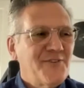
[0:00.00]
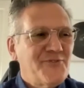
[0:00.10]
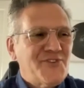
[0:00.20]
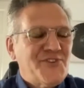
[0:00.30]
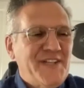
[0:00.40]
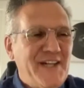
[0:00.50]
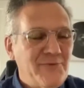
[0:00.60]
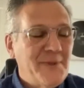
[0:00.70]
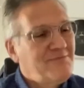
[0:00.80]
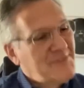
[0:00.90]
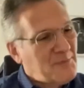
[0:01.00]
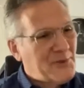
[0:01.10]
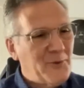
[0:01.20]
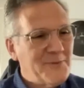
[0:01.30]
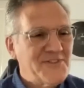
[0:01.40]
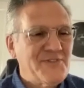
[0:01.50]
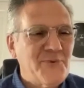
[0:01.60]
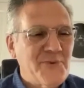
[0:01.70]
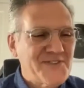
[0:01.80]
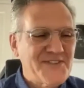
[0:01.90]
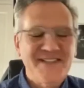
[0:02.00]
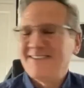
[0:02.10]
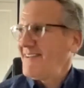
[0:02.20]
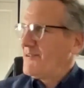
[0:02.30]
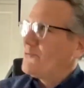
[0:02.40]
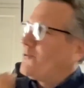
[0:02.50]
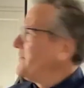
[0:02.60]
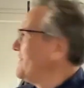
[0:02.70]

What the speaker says: Officially, I have my diplomas if you want to see it on the wall.